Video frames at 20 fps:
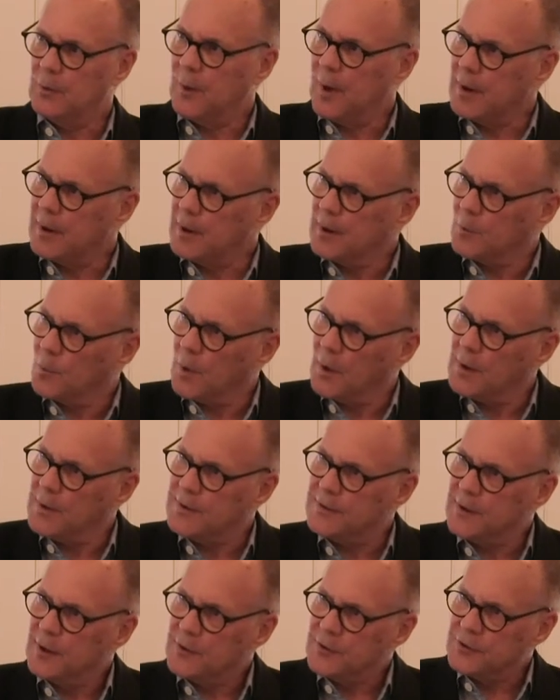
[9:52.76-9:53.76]
why it
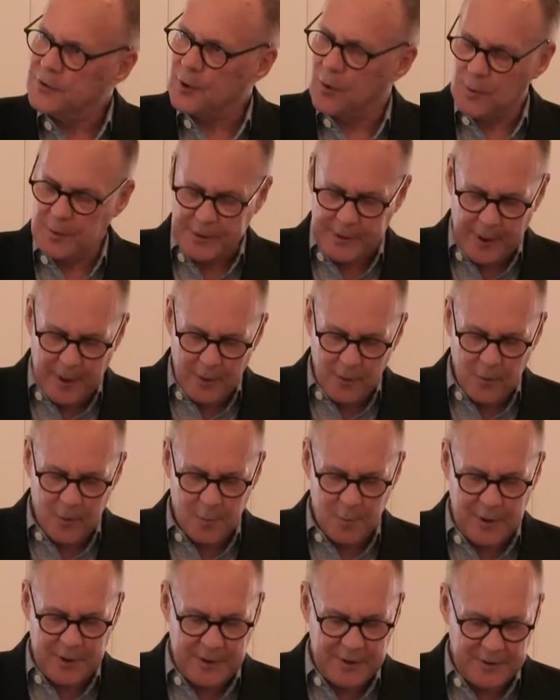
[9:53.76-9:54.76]
was so
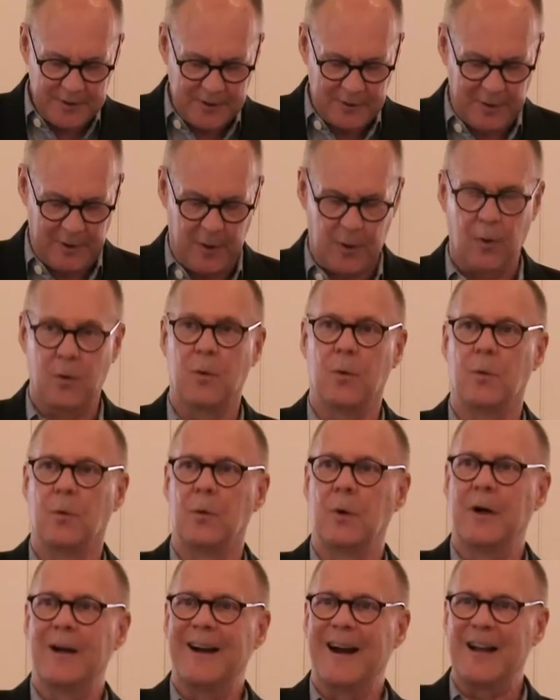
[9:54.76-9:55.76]
terribly slow.
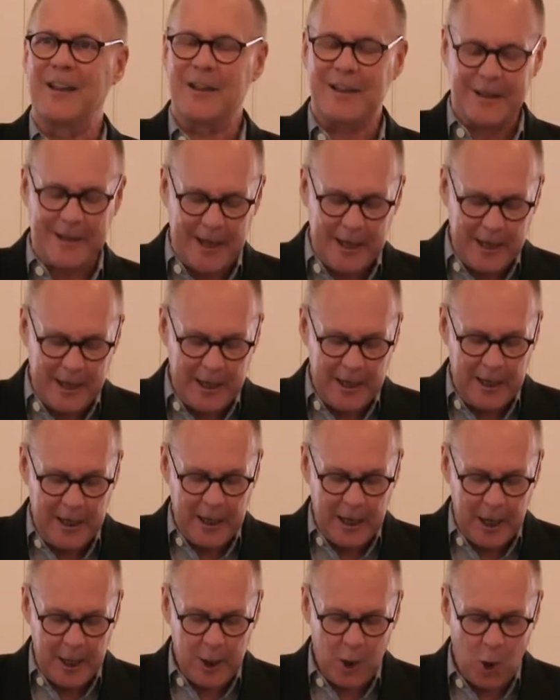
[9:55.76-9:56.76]
I think
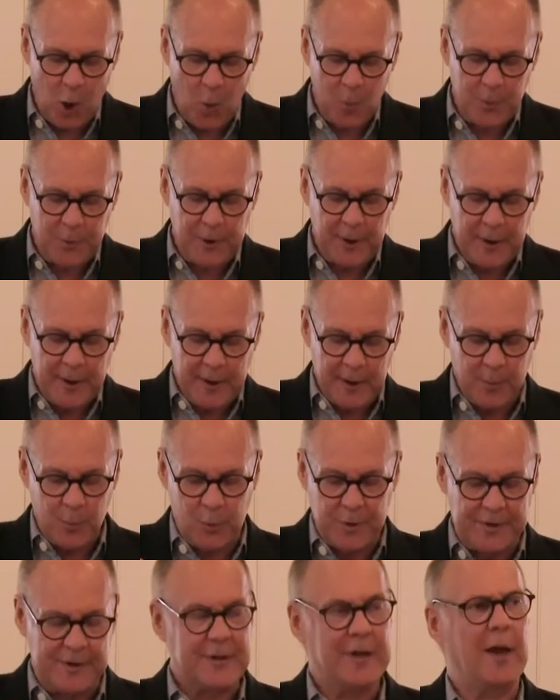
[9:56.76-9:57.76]
I hoped it
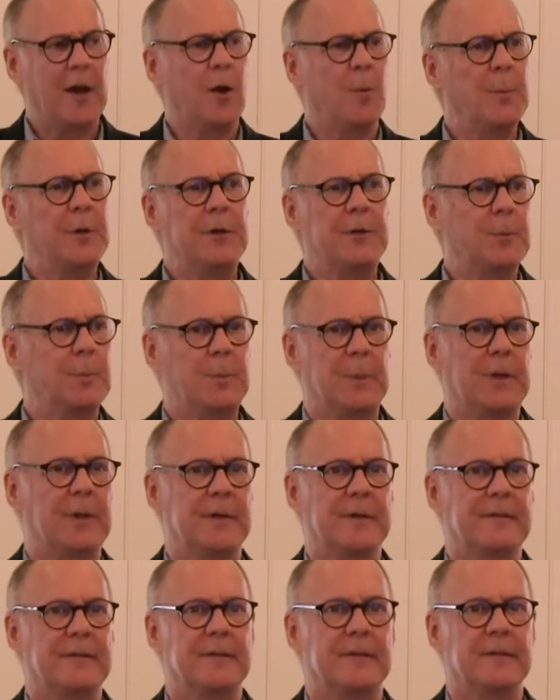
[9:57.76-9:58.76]
would tear me to
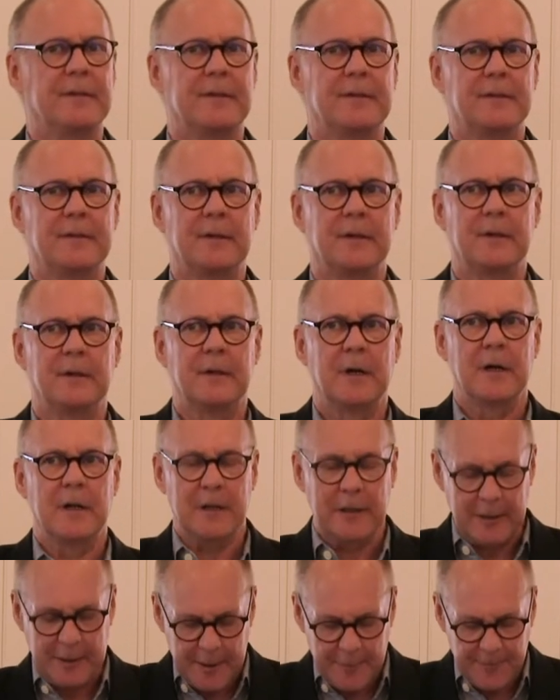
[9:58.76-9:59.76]
pieces,
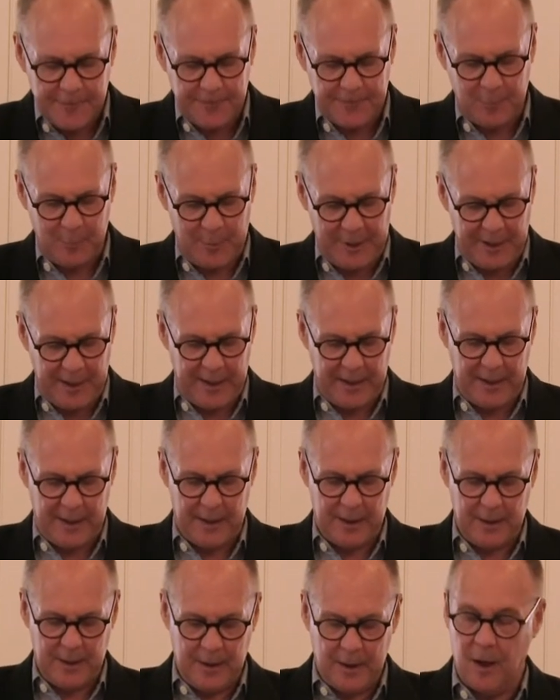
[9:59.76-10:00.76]
lift me
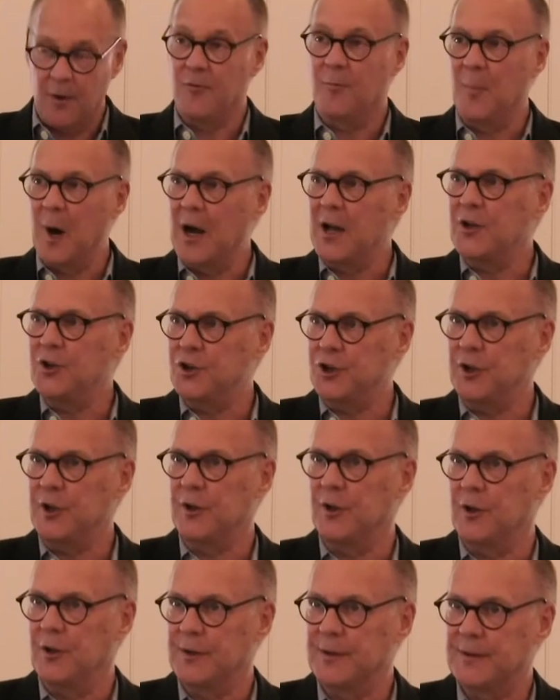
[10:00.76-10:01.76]
of my
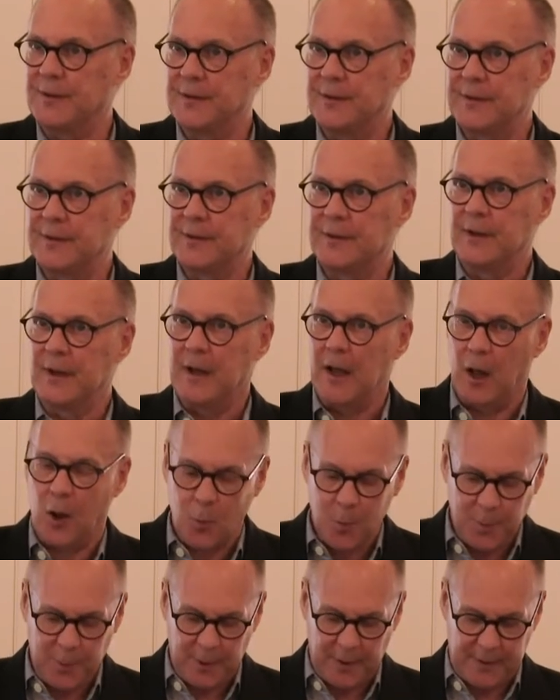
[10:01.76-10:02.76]
genius,
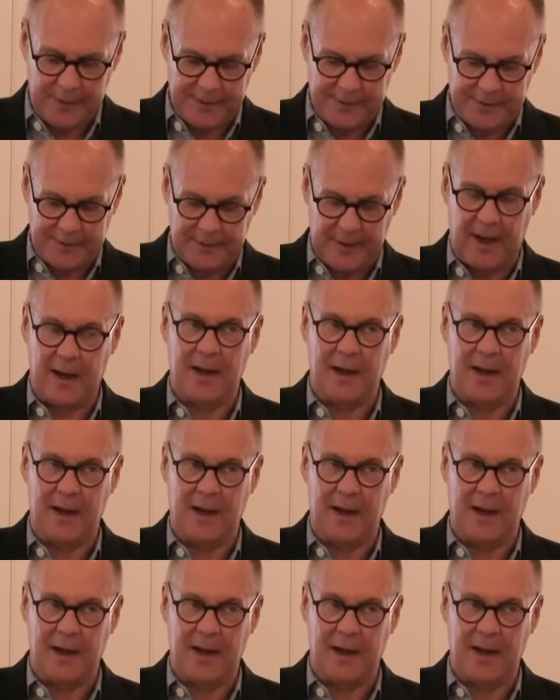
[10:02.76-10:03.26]
helpless